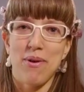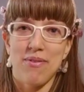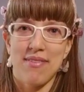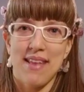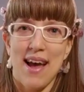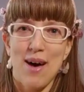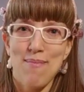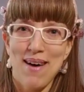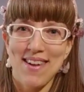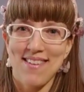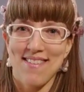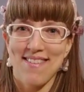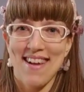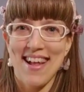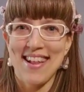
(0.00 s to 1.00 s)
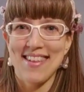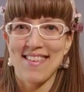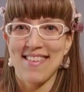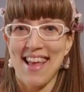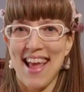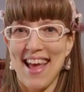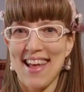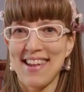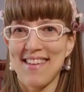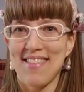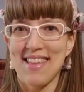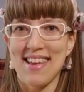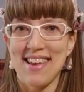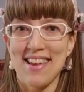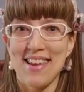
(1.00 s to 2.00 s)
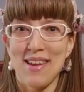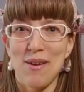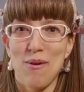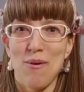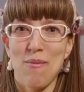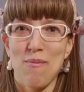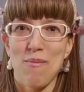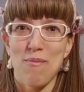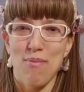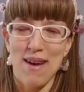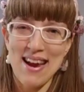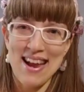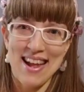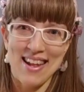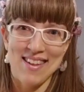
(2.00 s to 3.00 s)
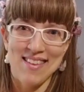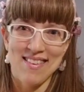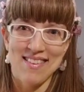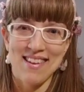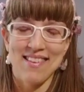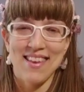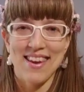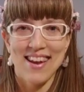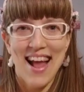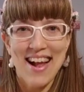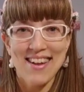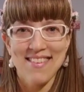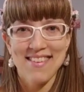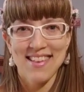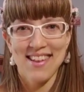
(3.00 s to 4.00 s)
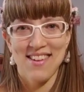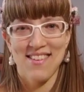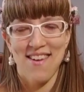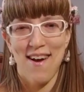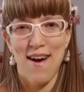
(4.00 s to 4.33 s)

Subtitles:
both Taobao Trends and the brands did an excellent